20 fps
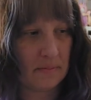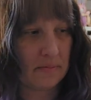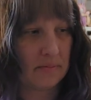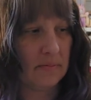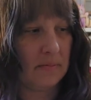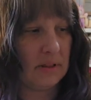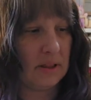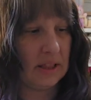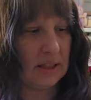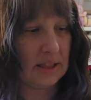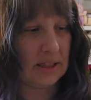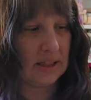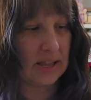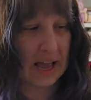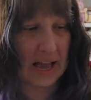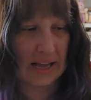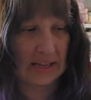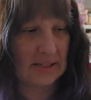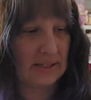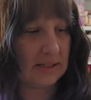
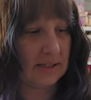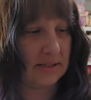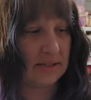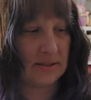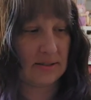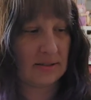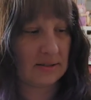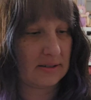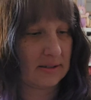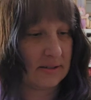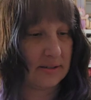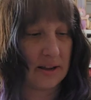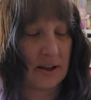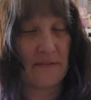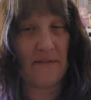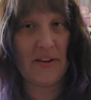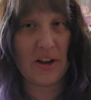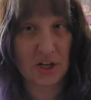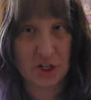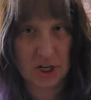less
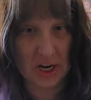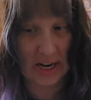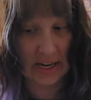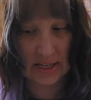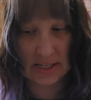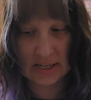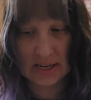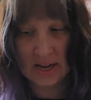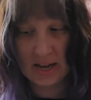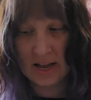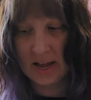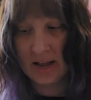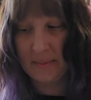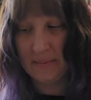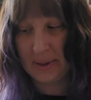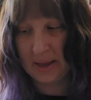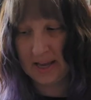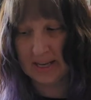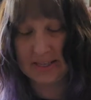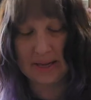efficient
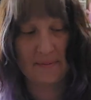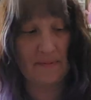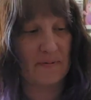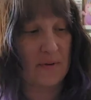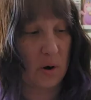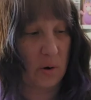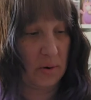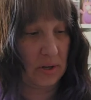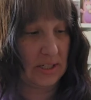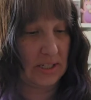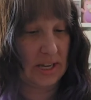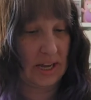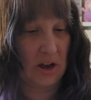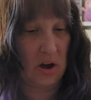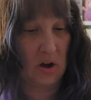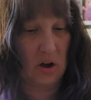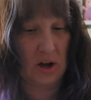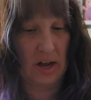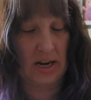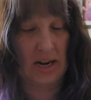because I'm focusing
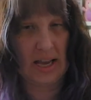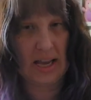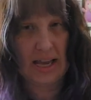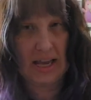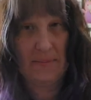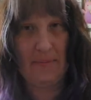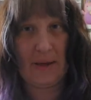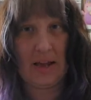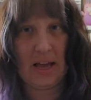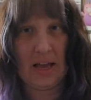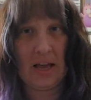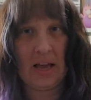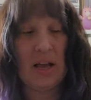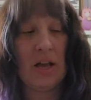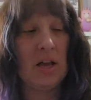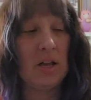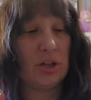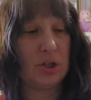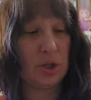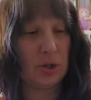on keeping
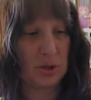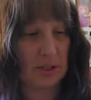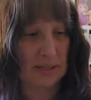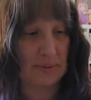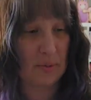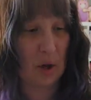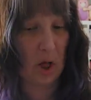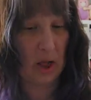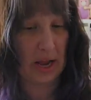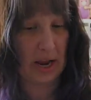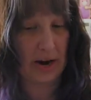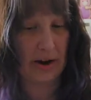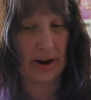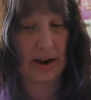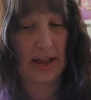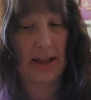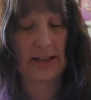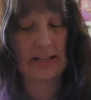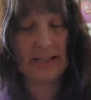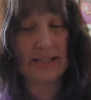to a small
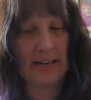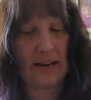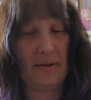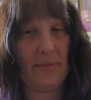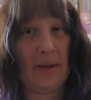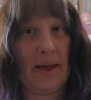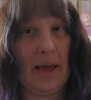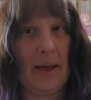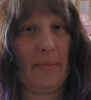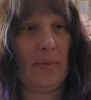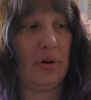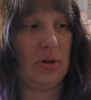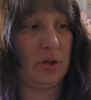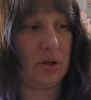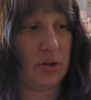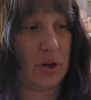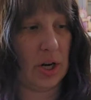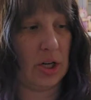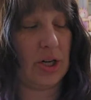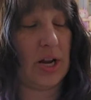area instead of being able to
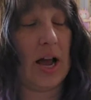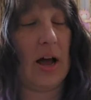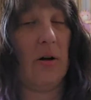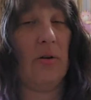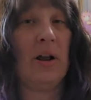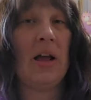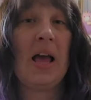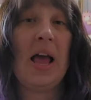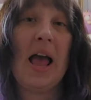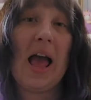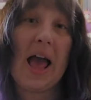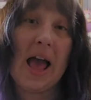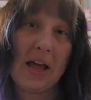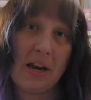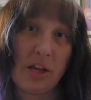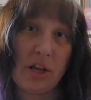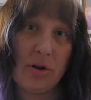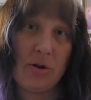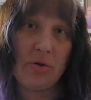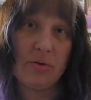stretch out
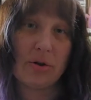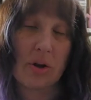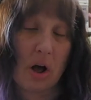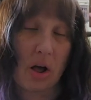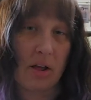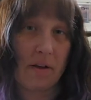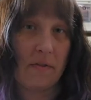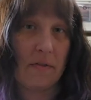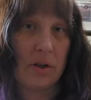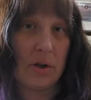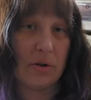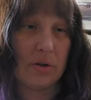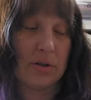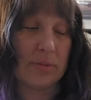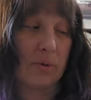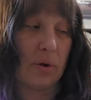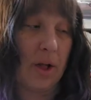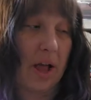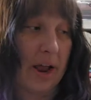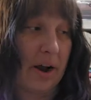and use all of the
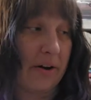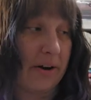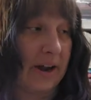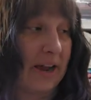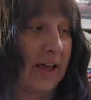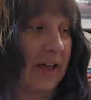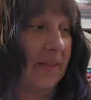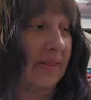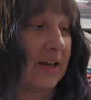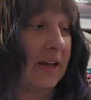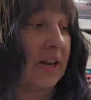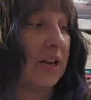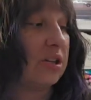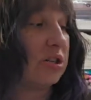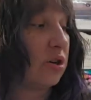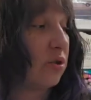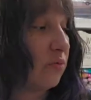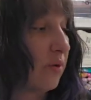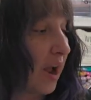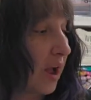usable area that
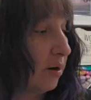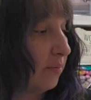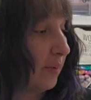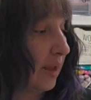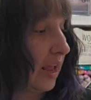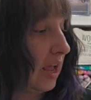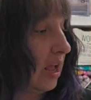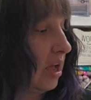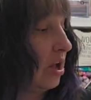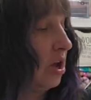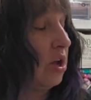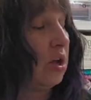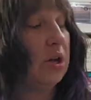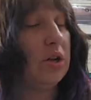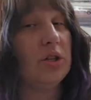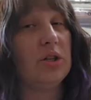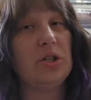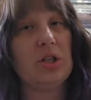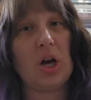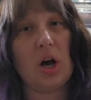is around me.
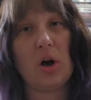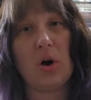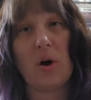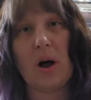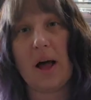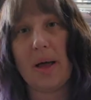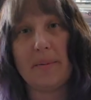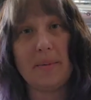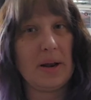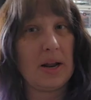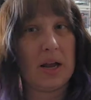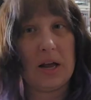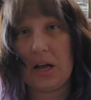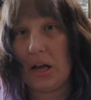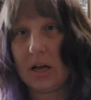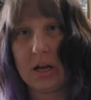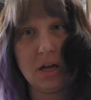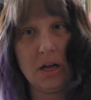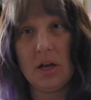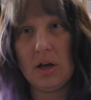So I'm
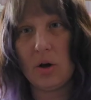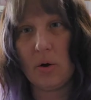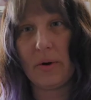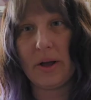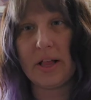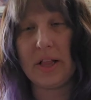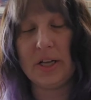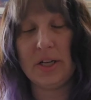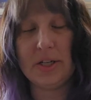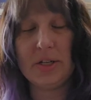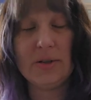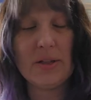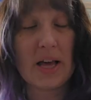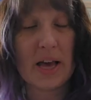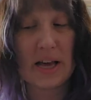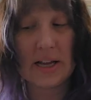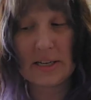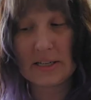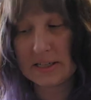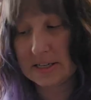gonna quickly do
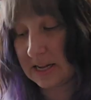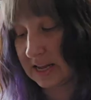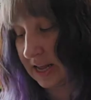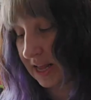that,